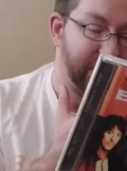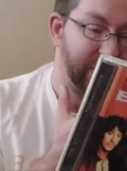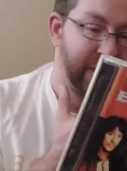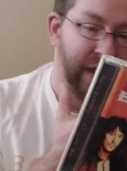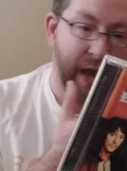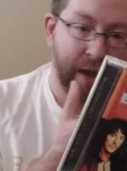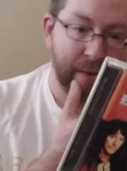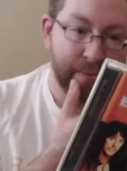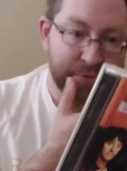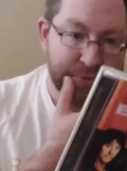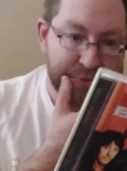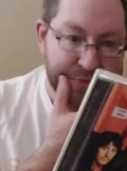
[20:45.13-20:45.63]

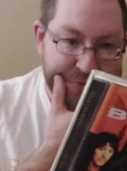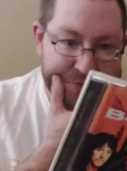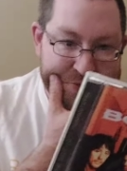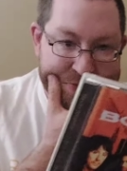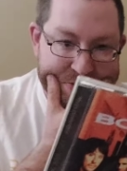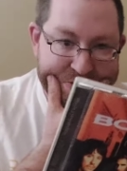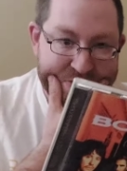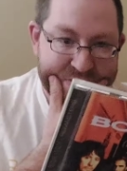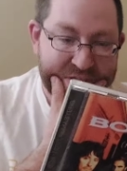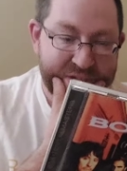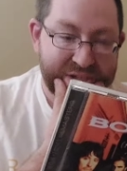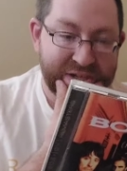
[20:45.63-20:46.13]
I was
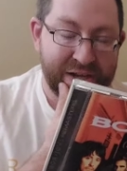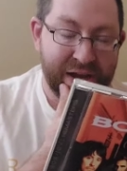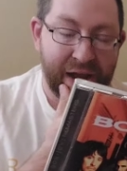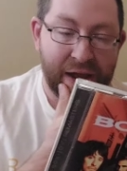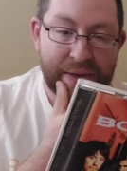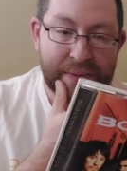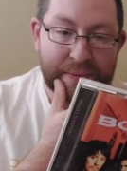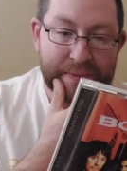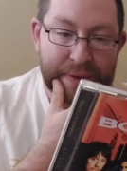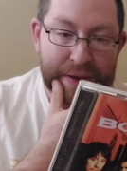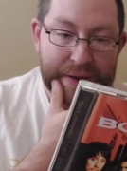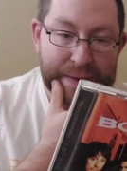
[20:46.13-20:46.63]
just... and
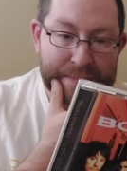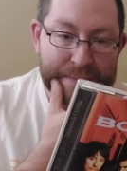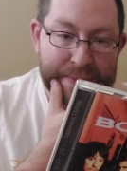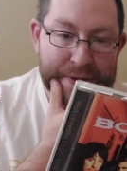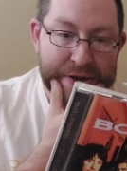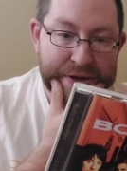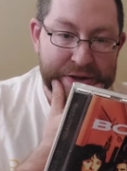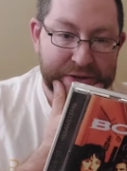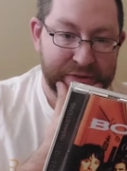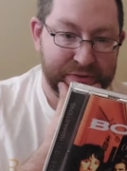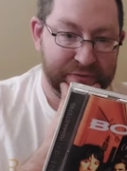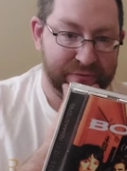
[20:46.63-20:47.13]
I, I
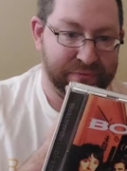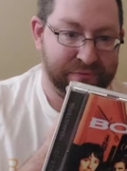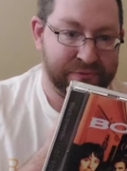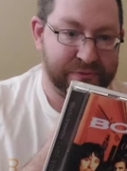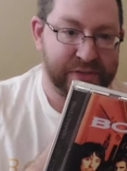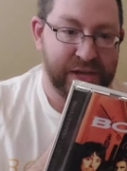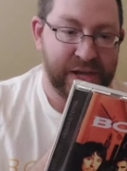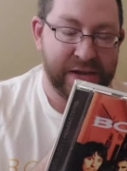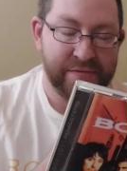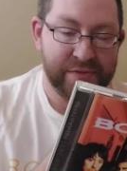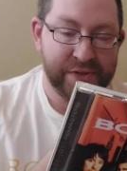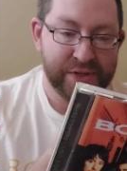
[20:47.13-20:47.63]
might
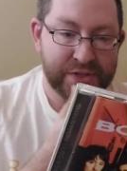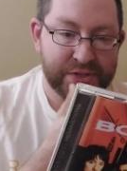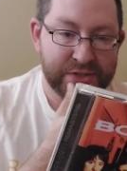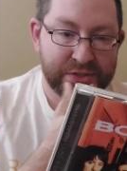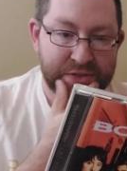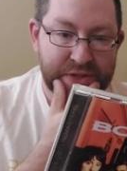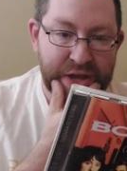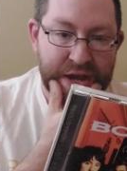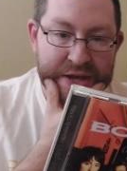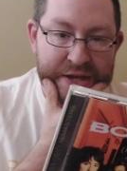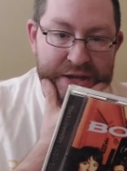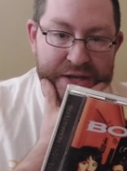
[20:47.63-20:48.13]
save this
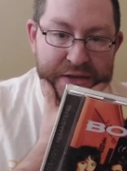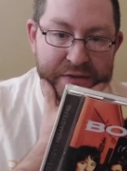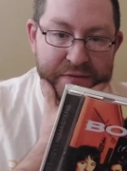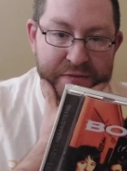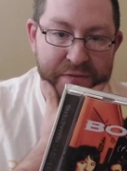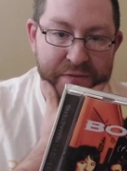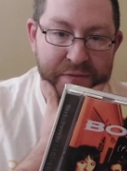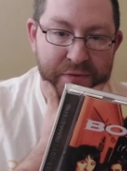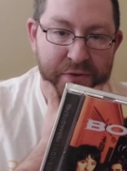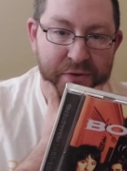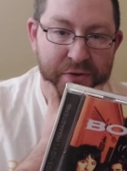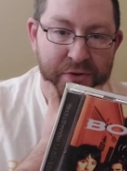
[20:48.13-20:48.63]
idea
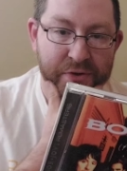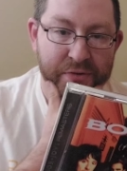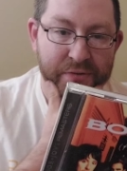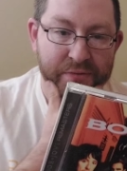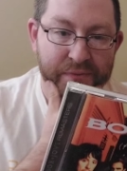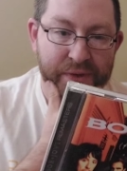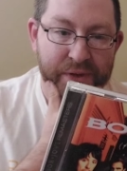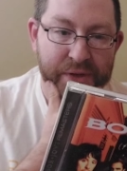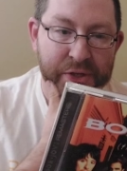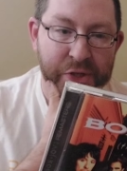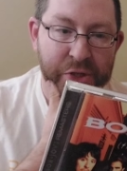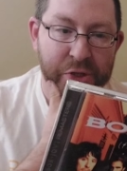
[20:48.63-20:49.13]
for
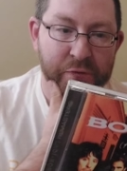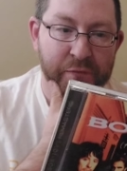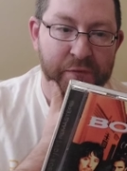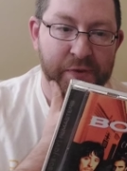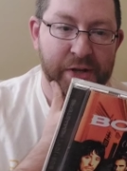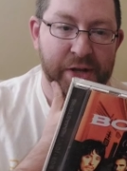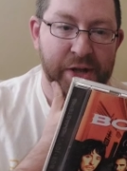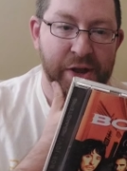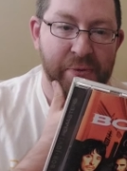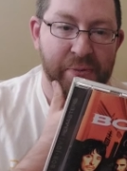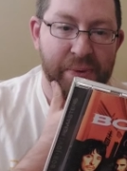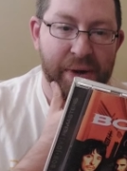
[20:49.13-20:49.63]
another
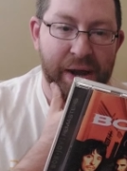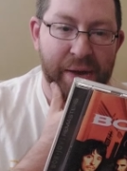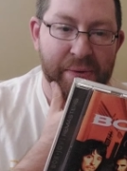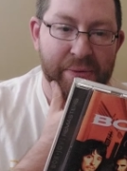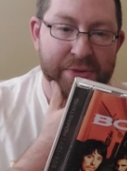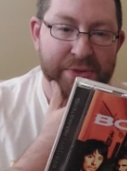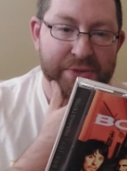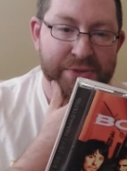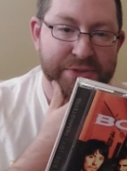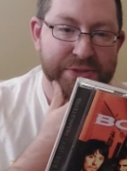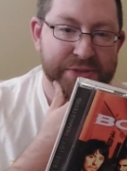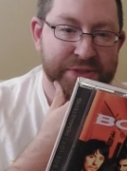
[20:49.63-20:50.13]
video, but I
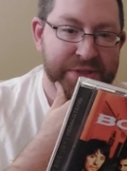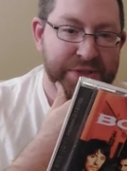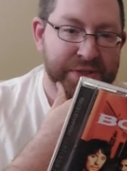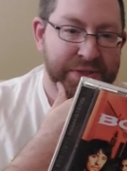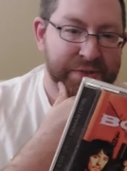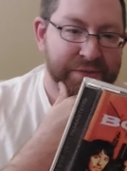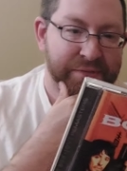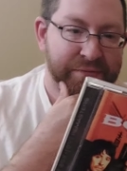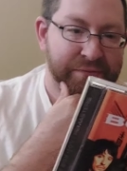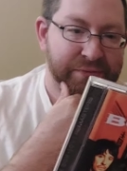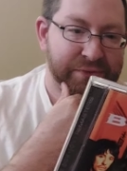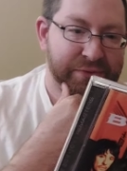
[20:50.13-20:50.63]
was
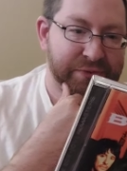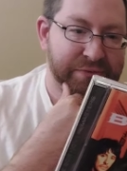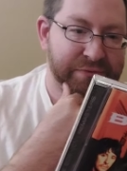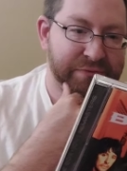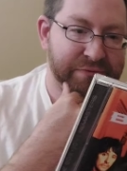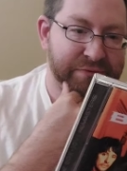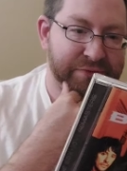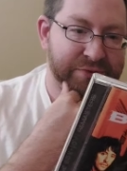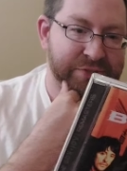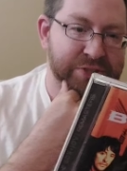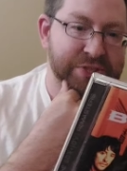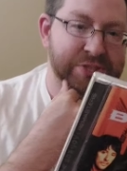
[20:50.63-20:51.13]

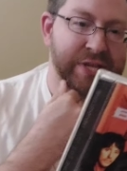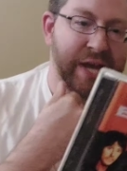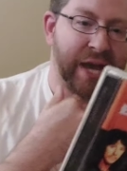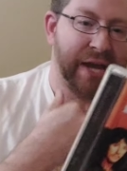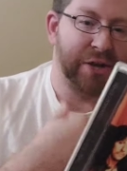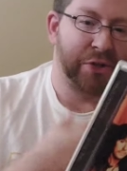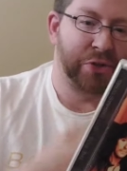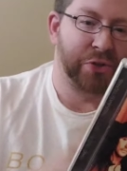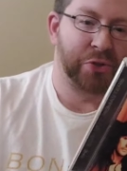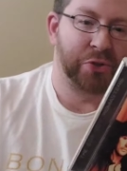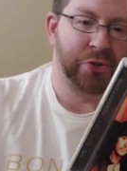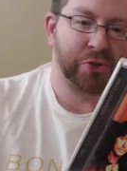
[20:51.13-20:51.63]
just kind
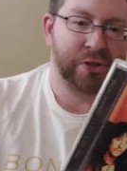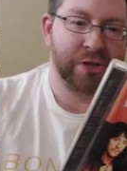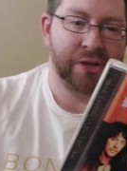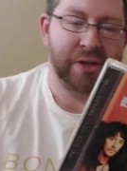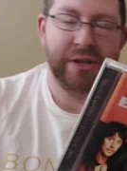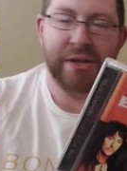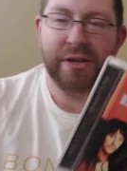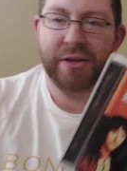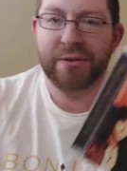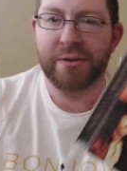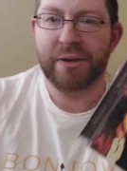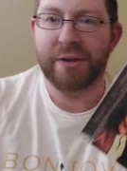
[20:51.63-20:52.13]
of looking
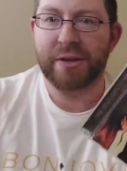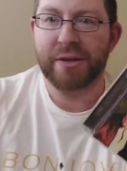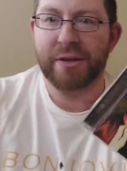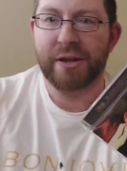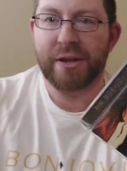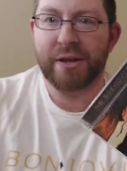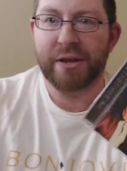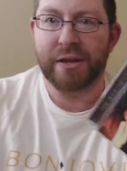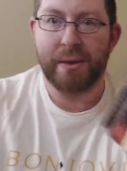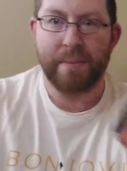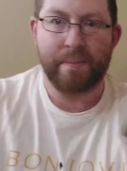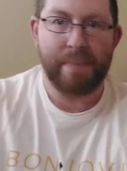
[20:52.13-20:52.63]
at and,
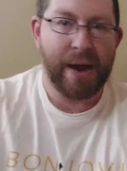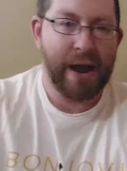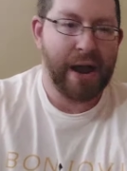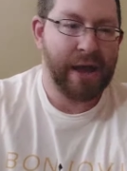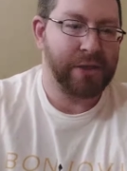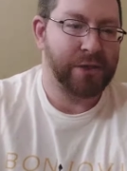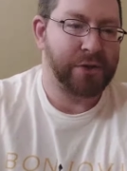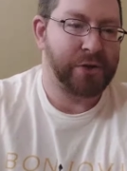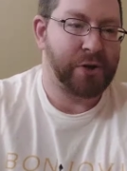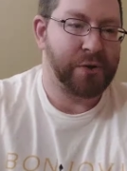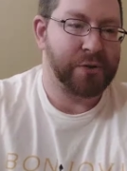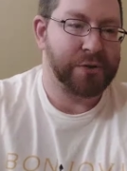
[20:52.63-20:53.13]
and
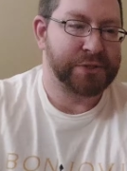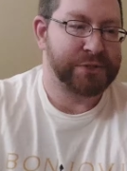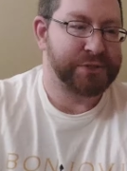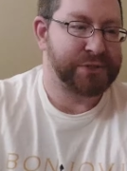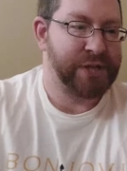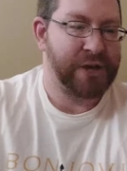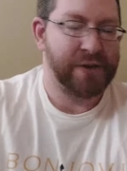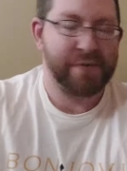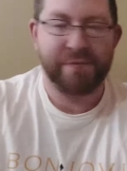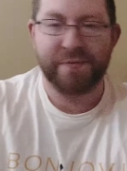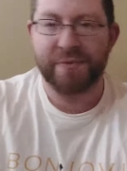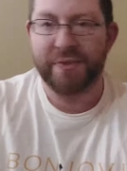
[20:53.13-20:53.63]
compiling all this
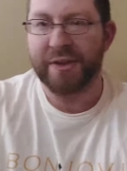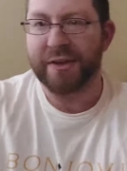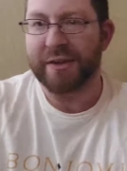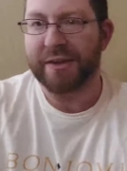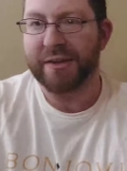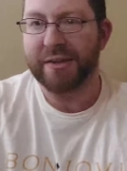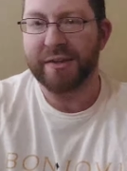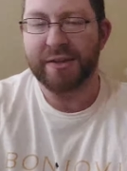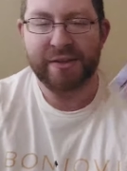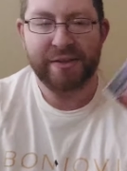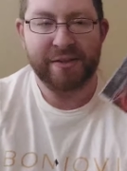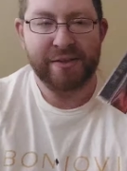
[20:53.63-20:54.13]
stuff, like
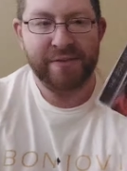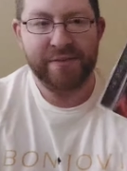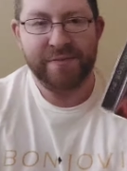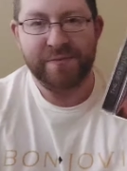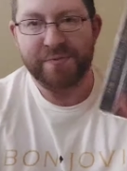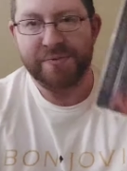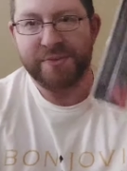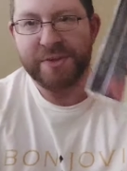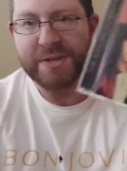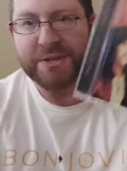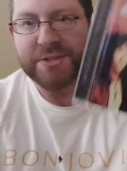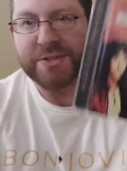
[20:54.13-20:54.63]

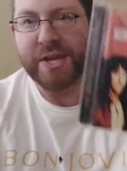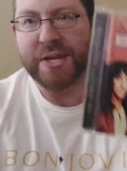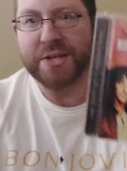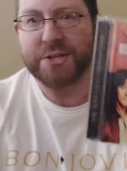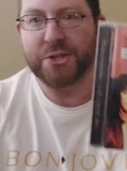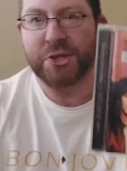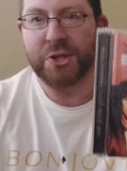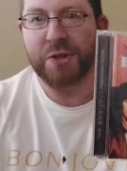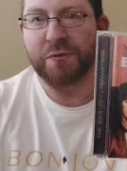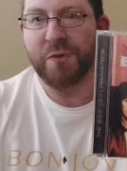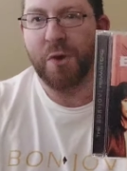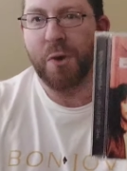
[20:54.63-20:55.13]
these days
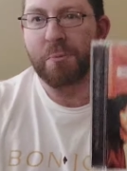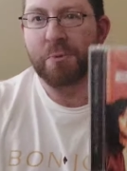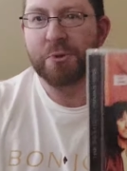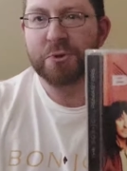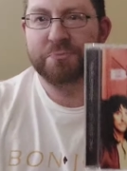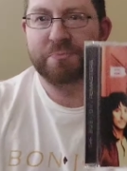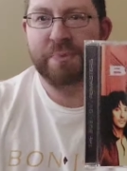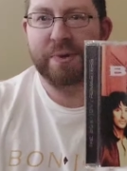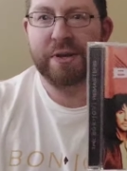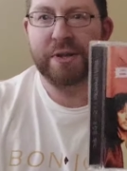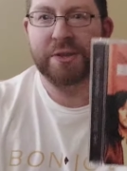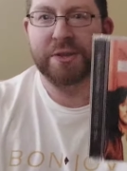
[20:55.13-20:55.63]
could have
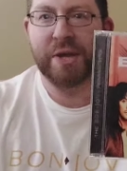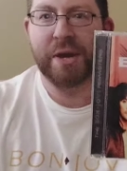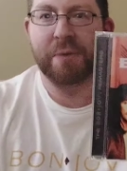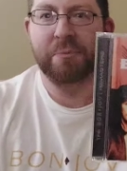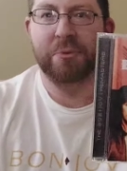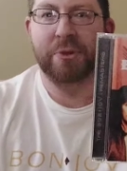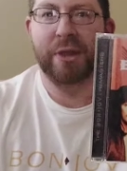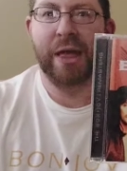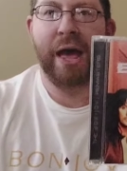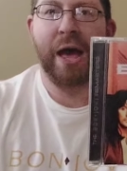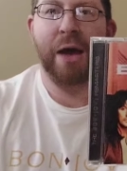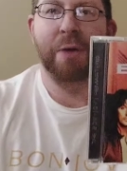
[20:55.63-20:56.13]
almost been a
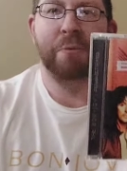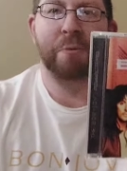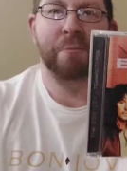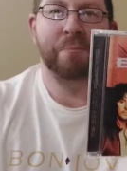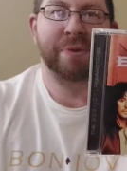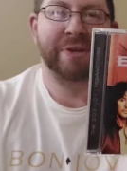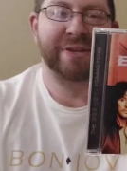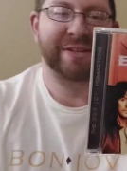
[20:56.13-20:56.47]
double album.